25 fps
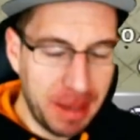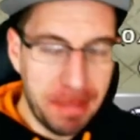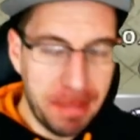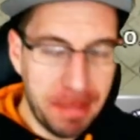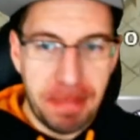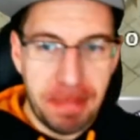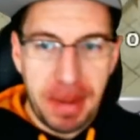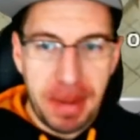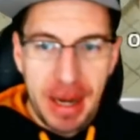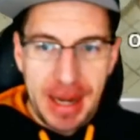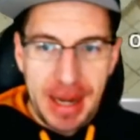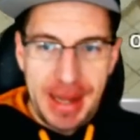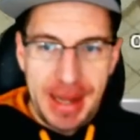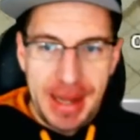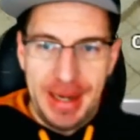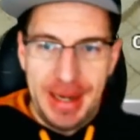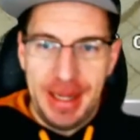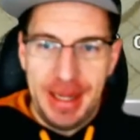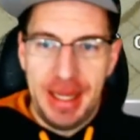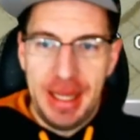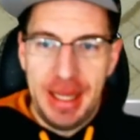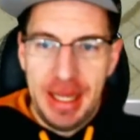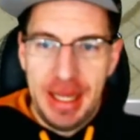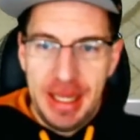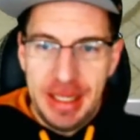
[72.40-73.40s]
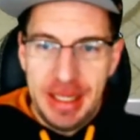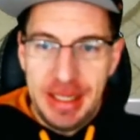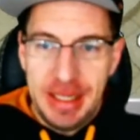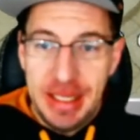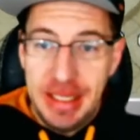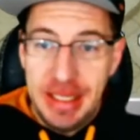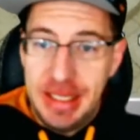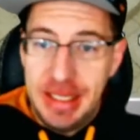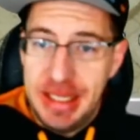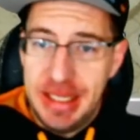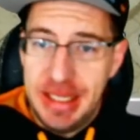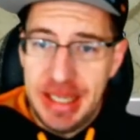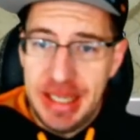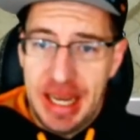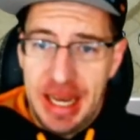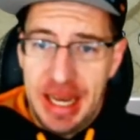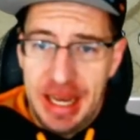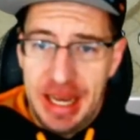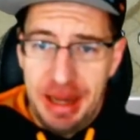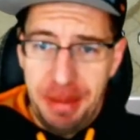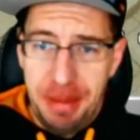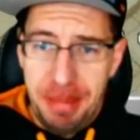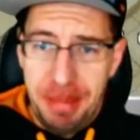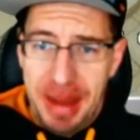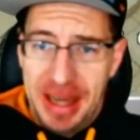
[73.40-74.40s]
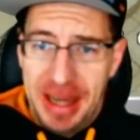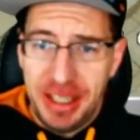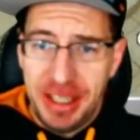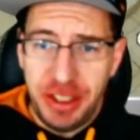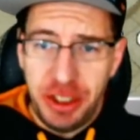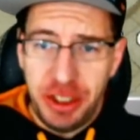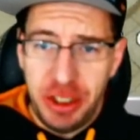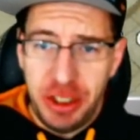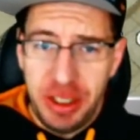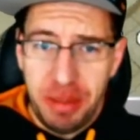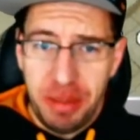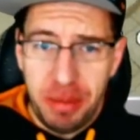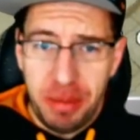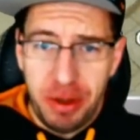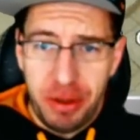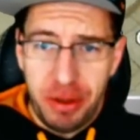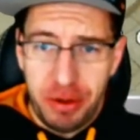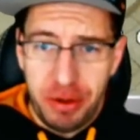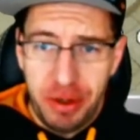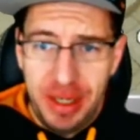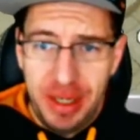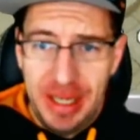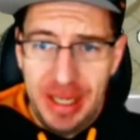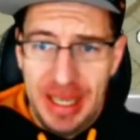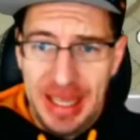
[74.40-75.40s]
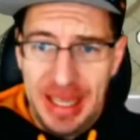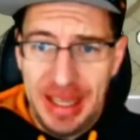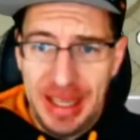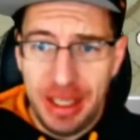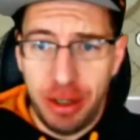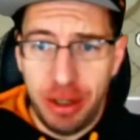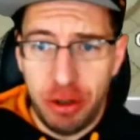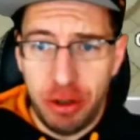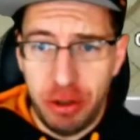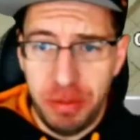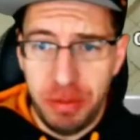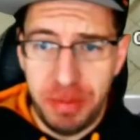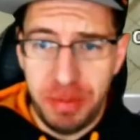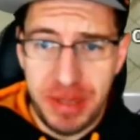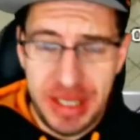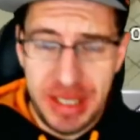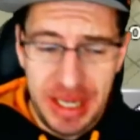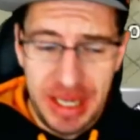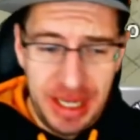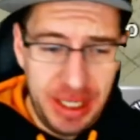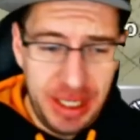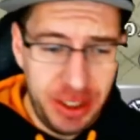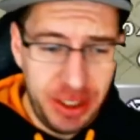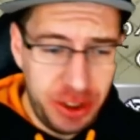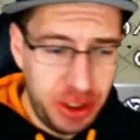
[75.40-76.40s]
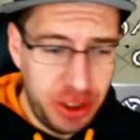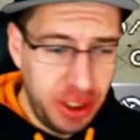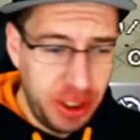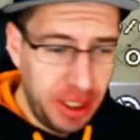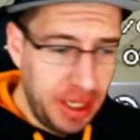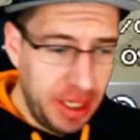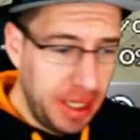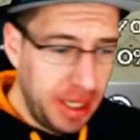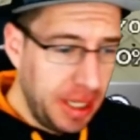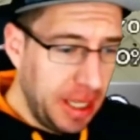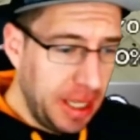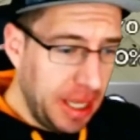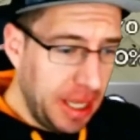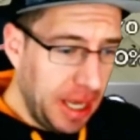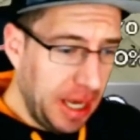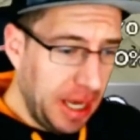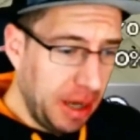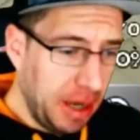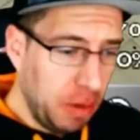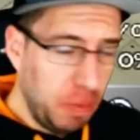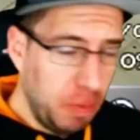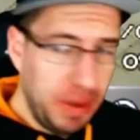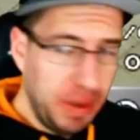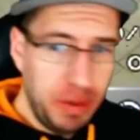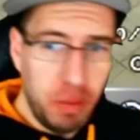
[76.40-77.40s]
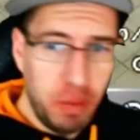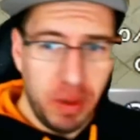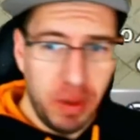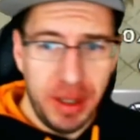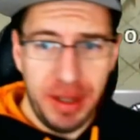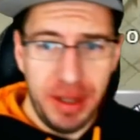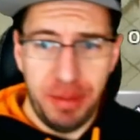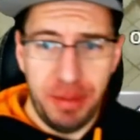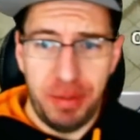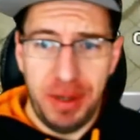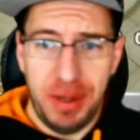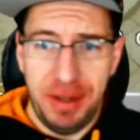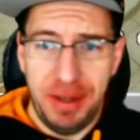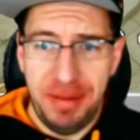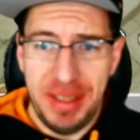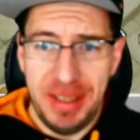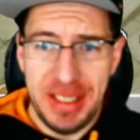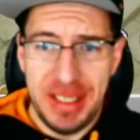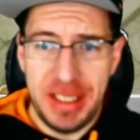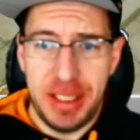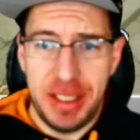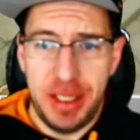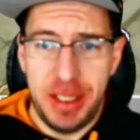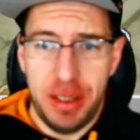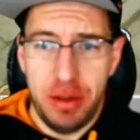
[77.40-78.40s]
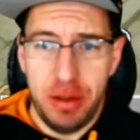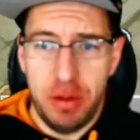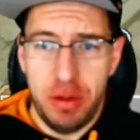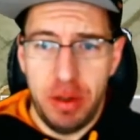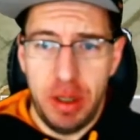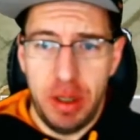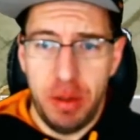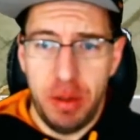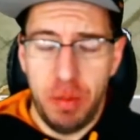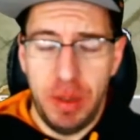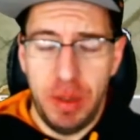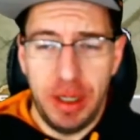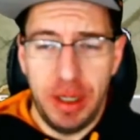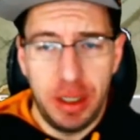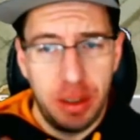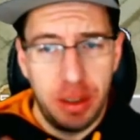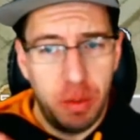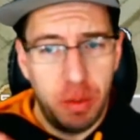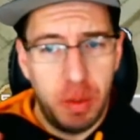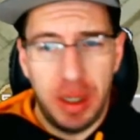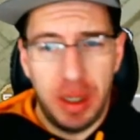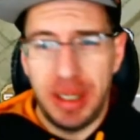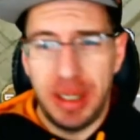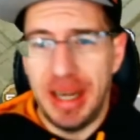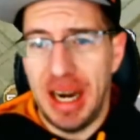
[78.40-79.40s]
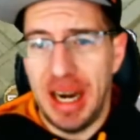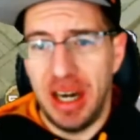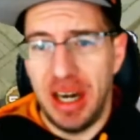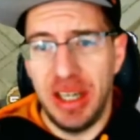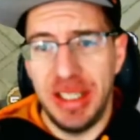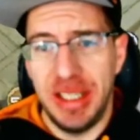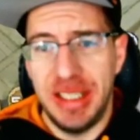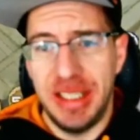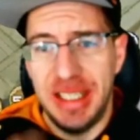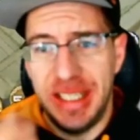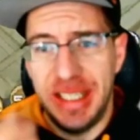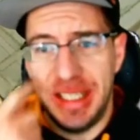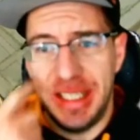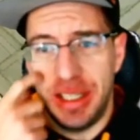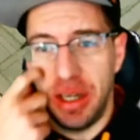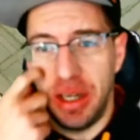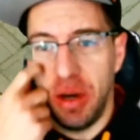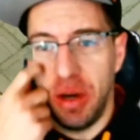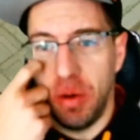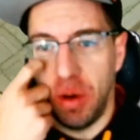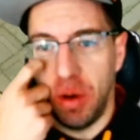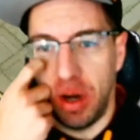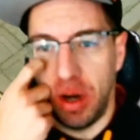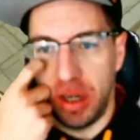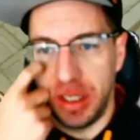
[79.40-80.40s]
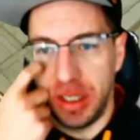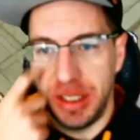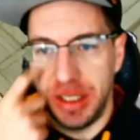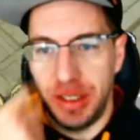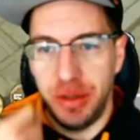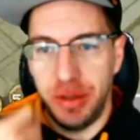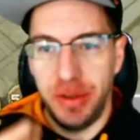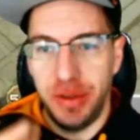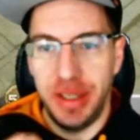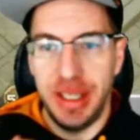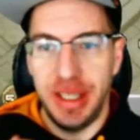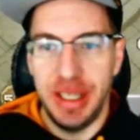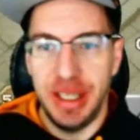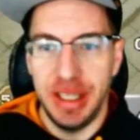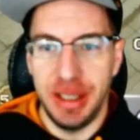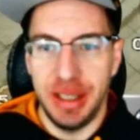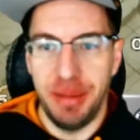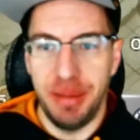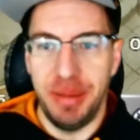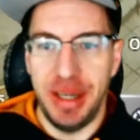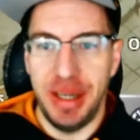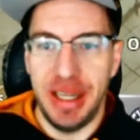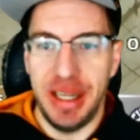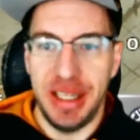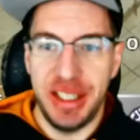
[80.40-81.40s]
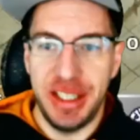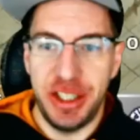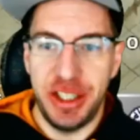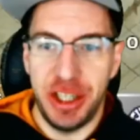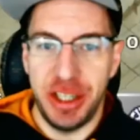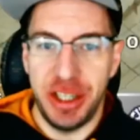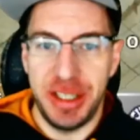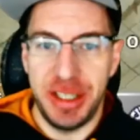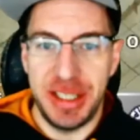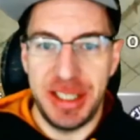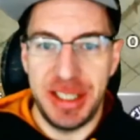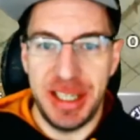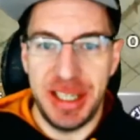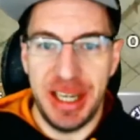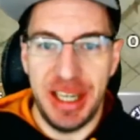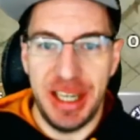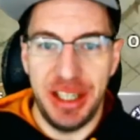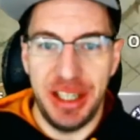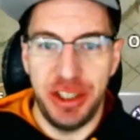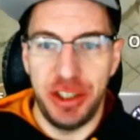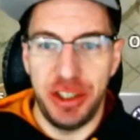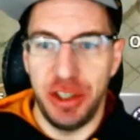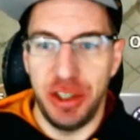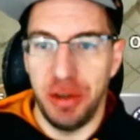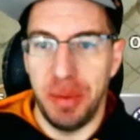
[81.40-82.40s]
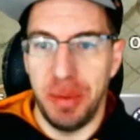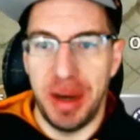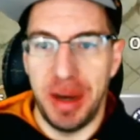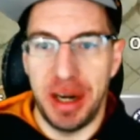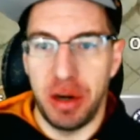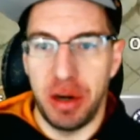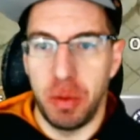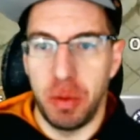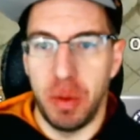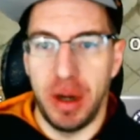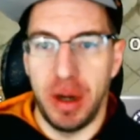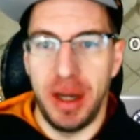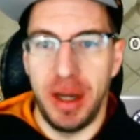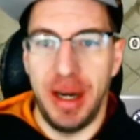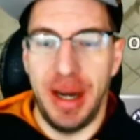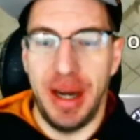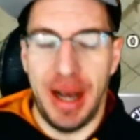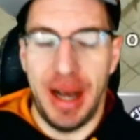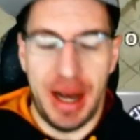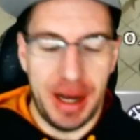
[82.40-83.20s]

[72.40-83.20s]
But this is match number 3 in the group stage. We won the previous 2. We're guaranteed to go on to the elimination stage no matter what.